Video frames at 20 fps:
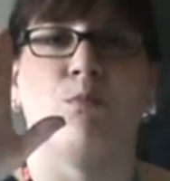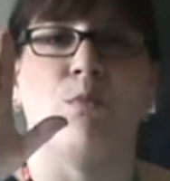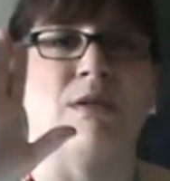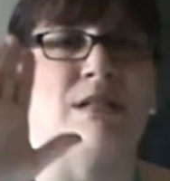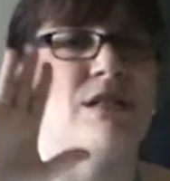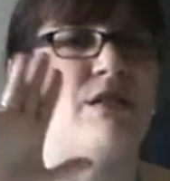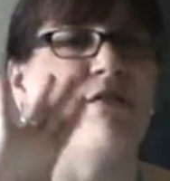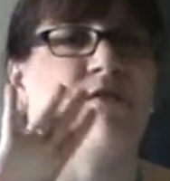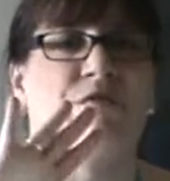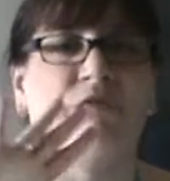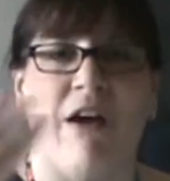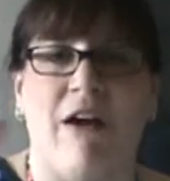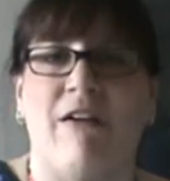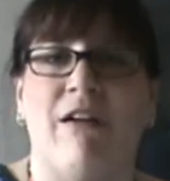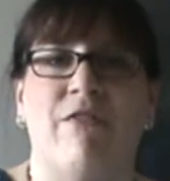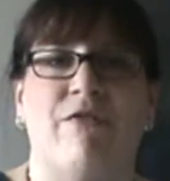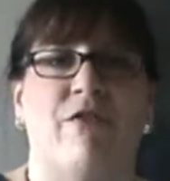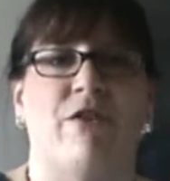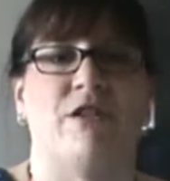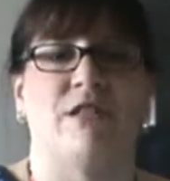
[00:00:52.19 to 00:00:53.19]
what's the
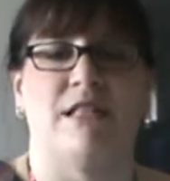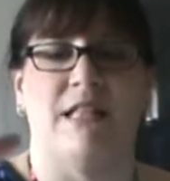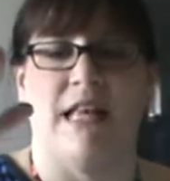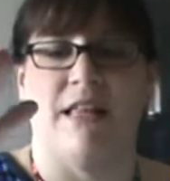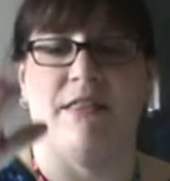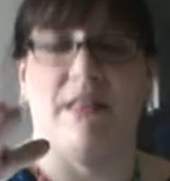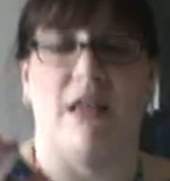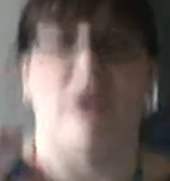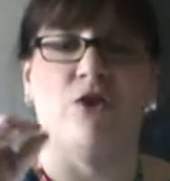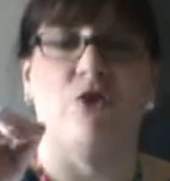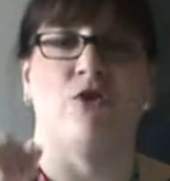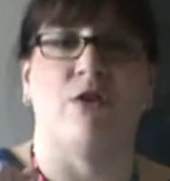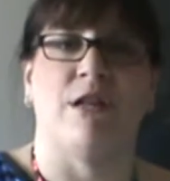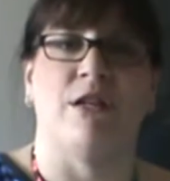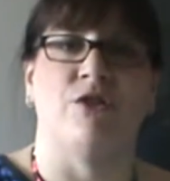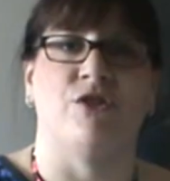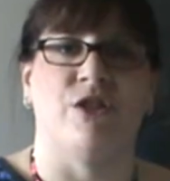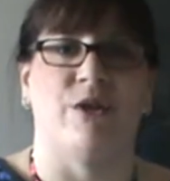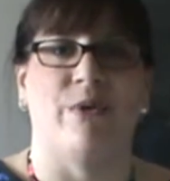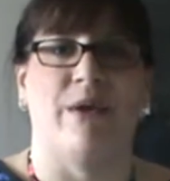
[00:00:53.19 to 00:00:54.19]
very first thing that you
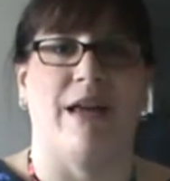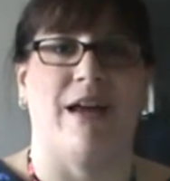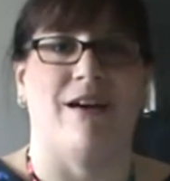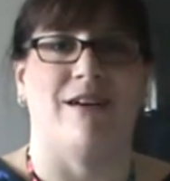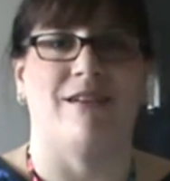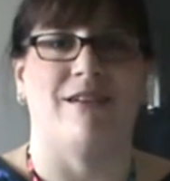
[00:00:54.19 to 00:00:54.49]
can do here?